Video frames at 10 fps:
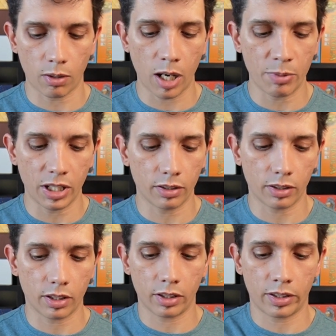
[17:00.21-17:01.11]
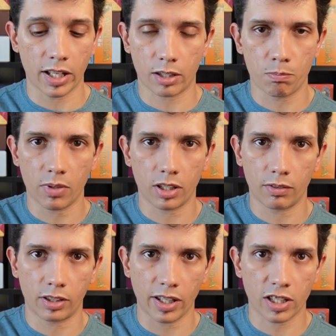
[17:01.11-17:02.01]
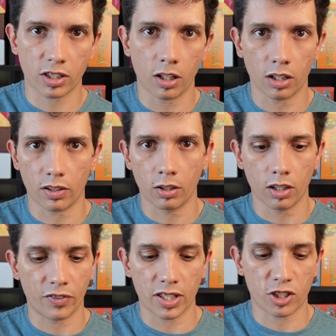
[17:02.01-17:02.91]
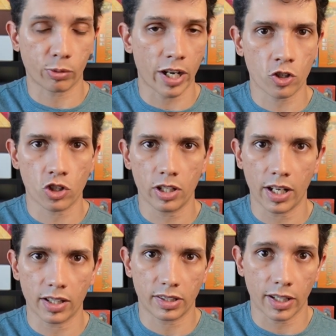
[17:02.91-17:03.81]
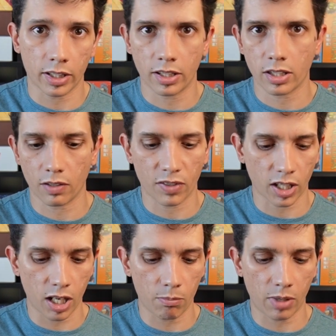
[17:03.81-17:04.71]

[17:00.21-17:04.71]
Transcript: I mean, that takes all of the strategy and tactics of the game,